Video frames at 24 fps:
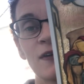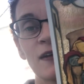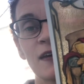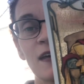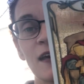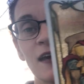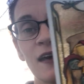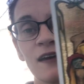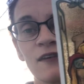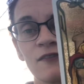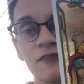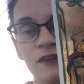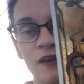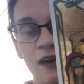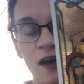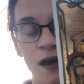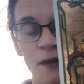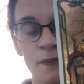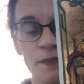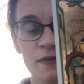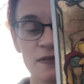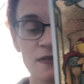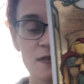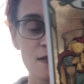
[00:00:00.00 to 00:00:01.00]
King of
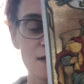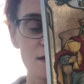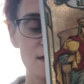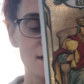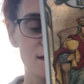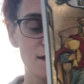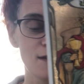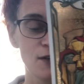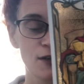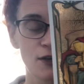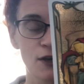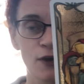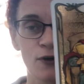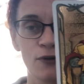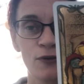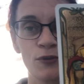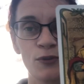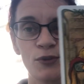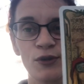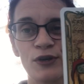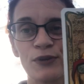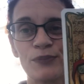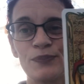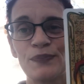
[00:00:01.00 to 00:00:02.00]
Cups, you
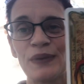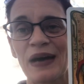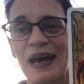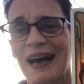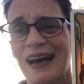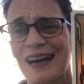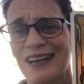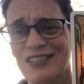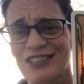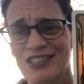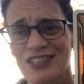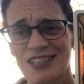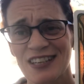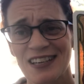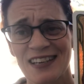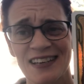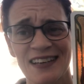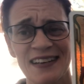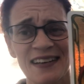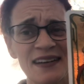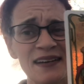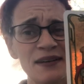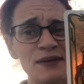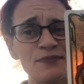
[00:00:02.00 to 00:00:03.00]
know,
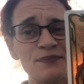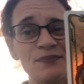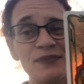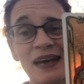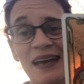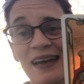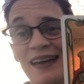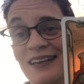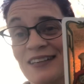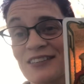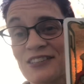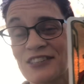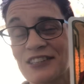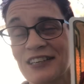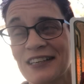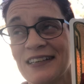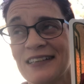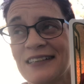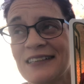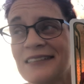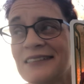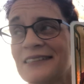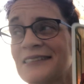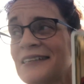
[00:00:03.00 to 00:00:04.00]
compassionate,
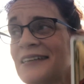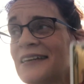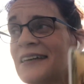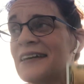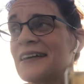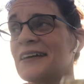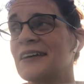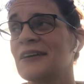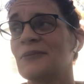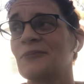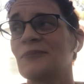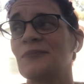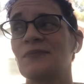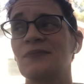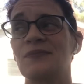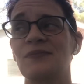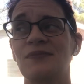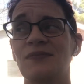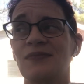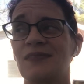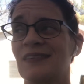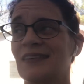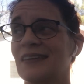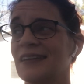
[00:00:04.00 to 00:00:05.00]
patient,
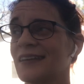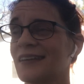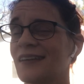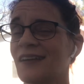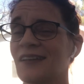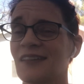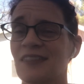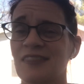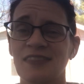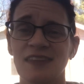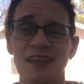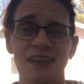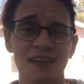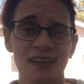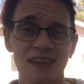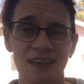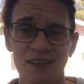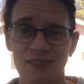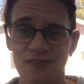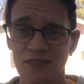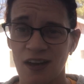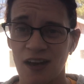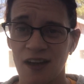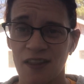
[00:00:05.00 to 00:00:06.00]
thinking
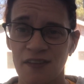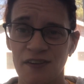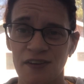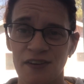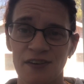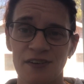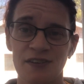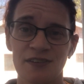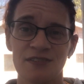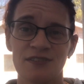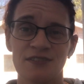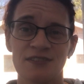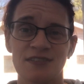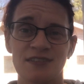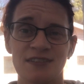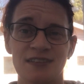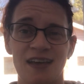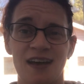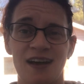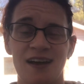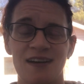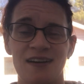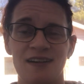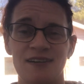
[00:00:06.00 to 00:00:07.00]
of others,
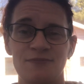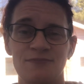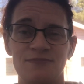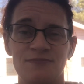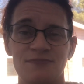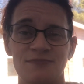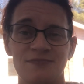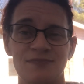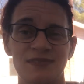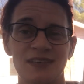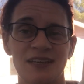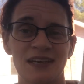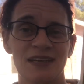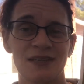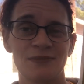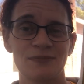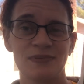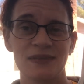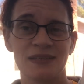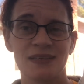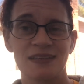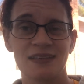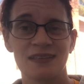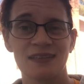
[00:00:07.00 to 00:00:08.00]
um, gonna
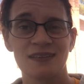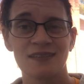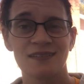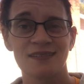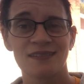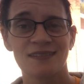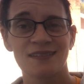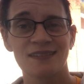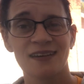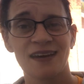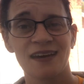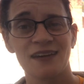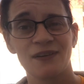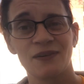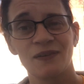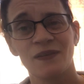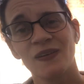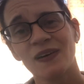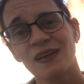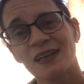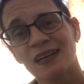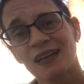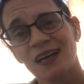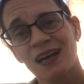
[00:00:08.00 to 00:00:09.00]
be kind of
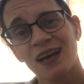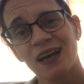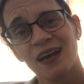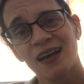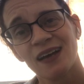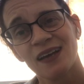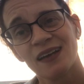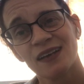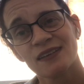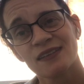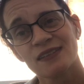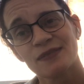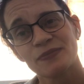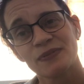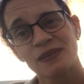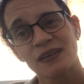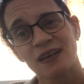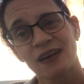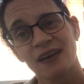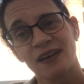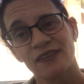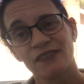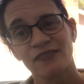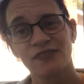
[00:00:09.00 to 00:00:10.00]
organized but
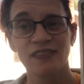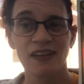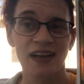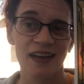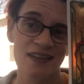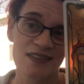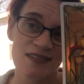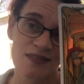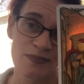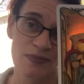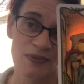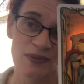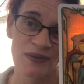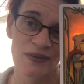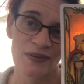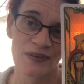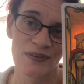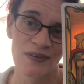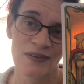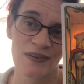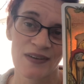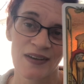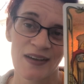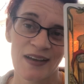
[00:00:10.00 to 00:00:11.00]
kind of
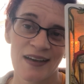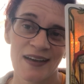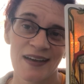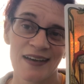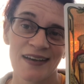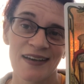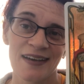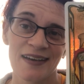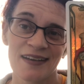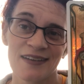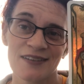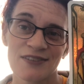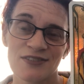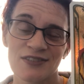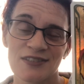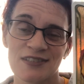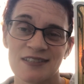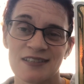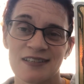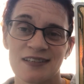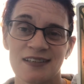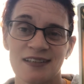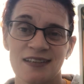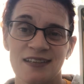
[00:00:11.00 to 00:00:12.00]
flexible,
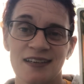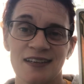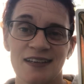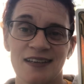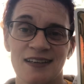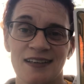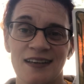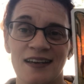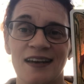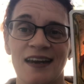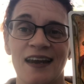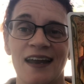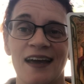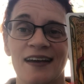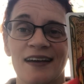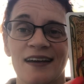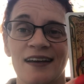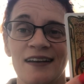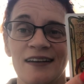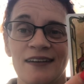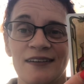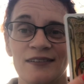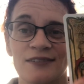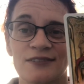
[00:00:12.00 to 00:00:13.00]
interested in like a
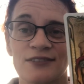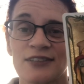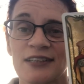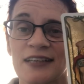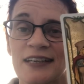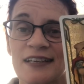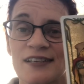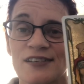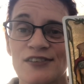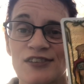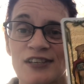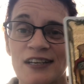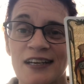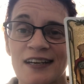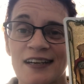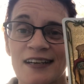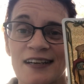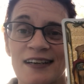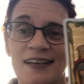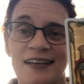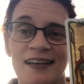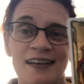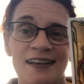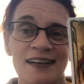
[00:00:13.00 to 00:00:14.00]
little drinky
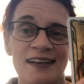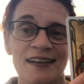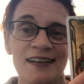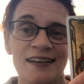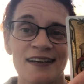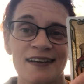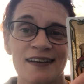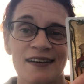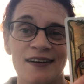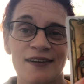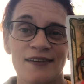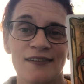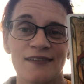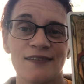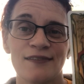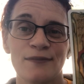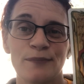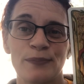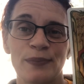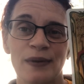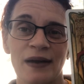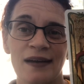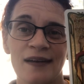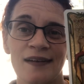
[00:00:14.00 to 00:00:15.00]
drink, you know,
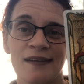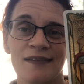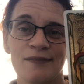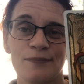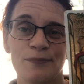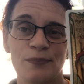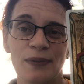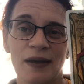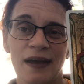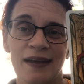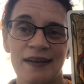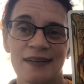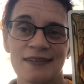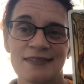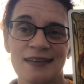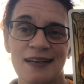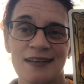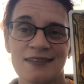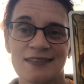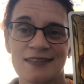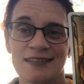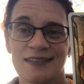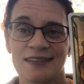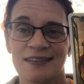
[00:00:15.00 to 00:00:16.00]
but paying
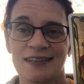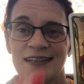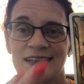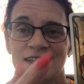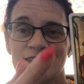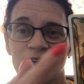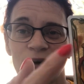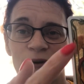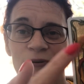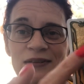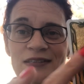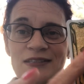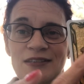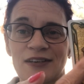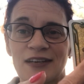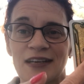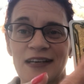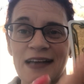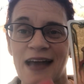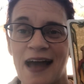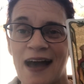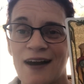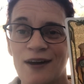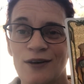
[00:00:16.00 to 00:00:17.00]
attention. He's always
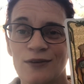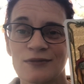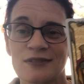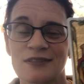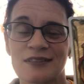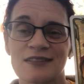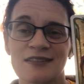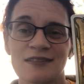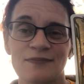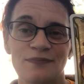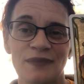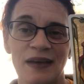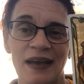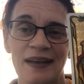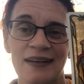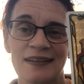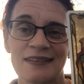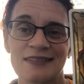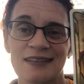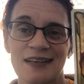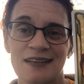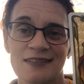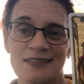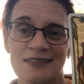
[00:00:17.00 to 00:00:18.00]
looking out and paying
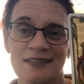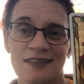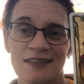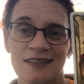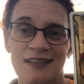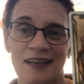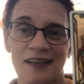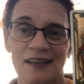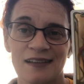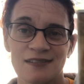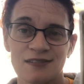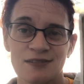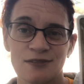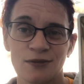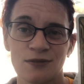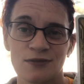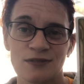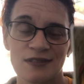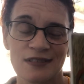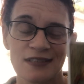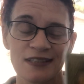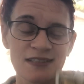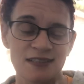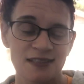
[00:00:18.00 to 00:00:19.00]
attention to things, knows
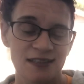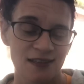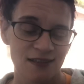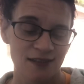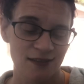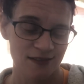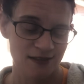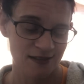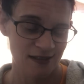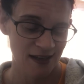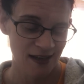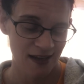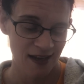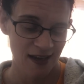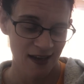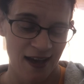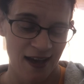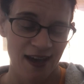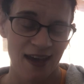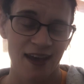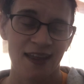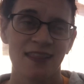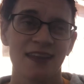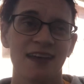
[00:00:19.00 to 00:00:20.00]
the details.
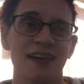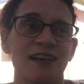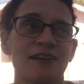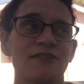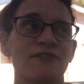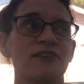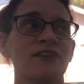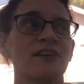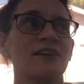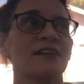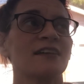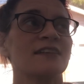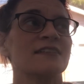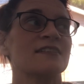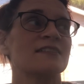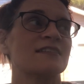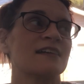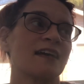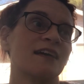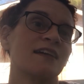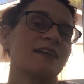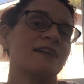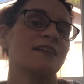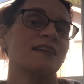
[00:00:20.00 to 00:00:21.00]
And like if you're gonna
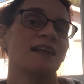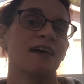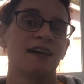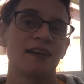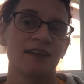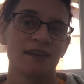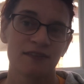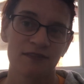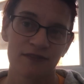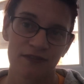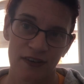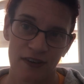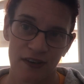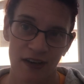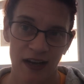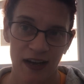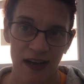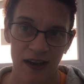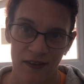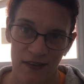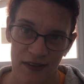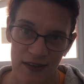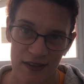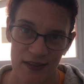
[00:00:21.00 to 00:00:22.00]
stand in line for
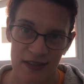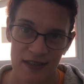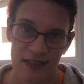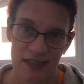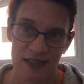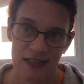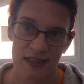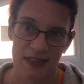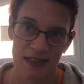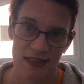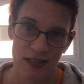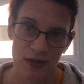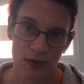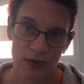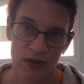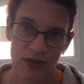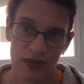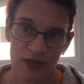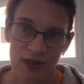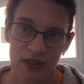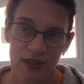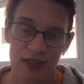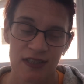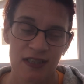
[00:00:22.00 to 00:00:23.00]
hours at Disney
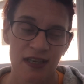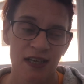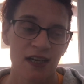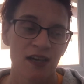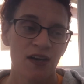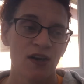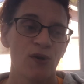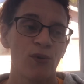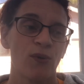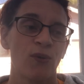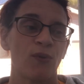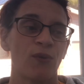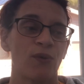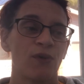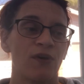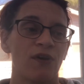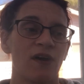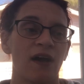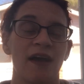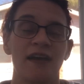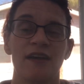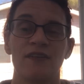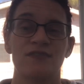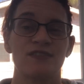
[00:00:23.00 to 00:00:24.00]
World, or
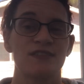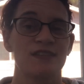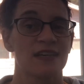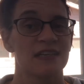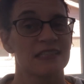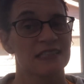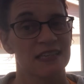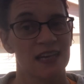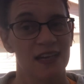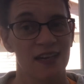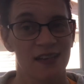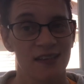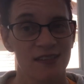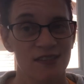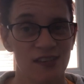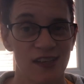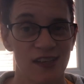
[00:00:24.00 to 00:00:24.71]
I have six kids,